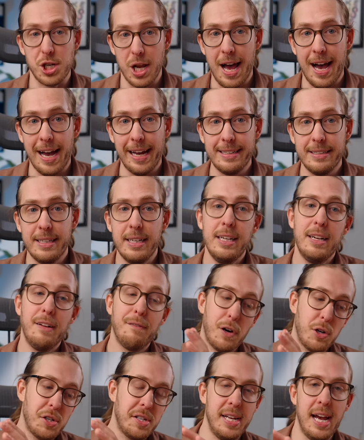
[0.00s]
Line.
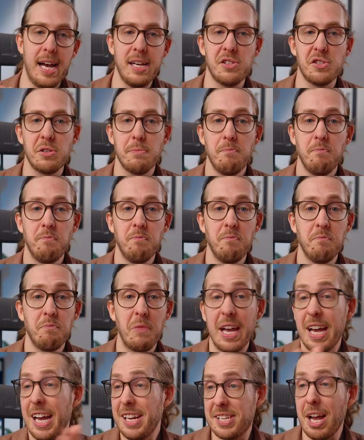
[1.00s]
First test,
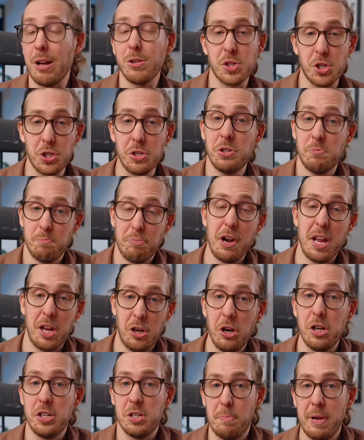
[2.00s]
it sounds pretty
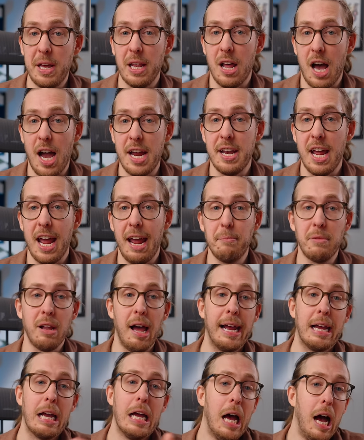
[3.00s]
good to be a line name.
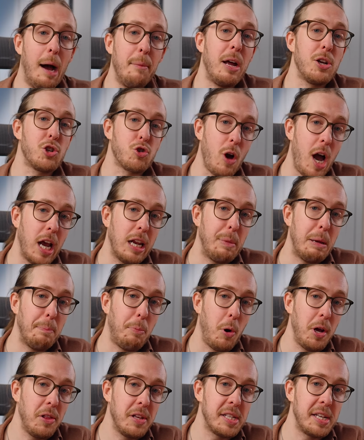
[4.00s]
Like, I'm not trying to be
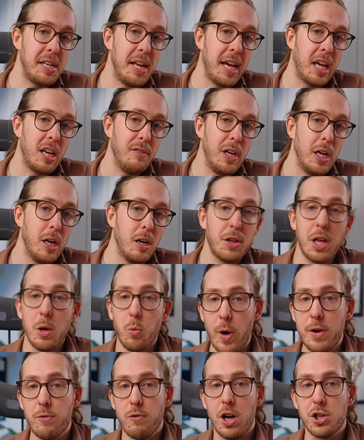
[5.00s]
pointlessly negative here. The
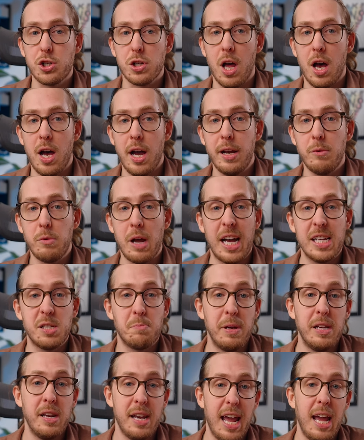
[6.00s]
Windrush Line has
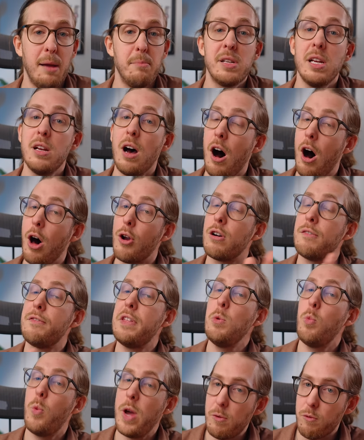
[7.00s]
been named in honor of
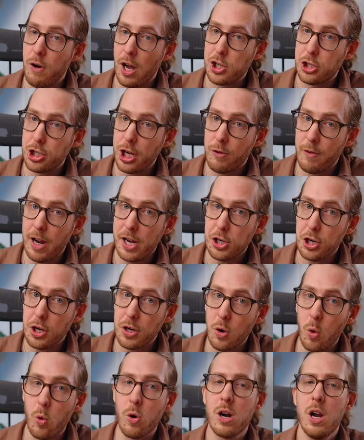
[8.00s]
the Windrush generation,
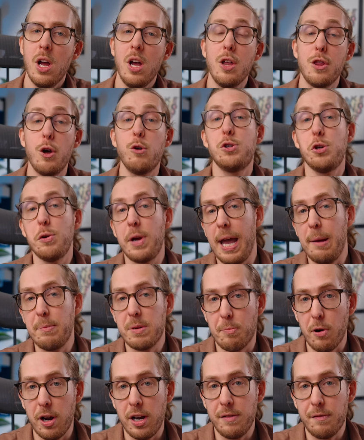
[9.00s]
or those who came to
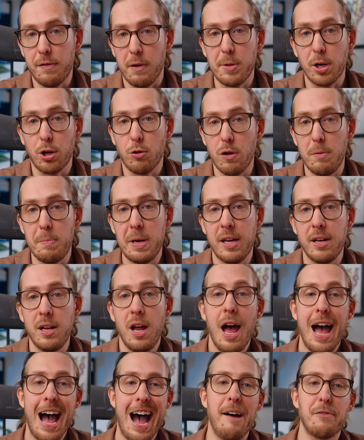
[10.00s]
Britain from the Caribbean
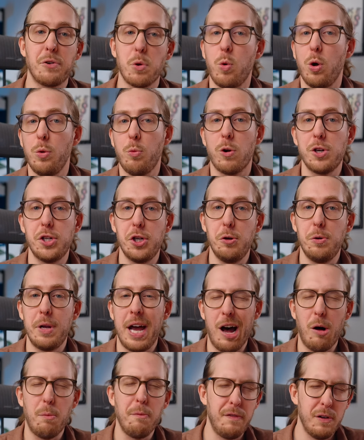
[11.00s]
after World War II to
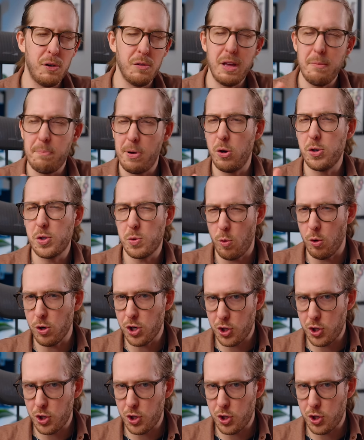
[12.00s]
help fill the post-war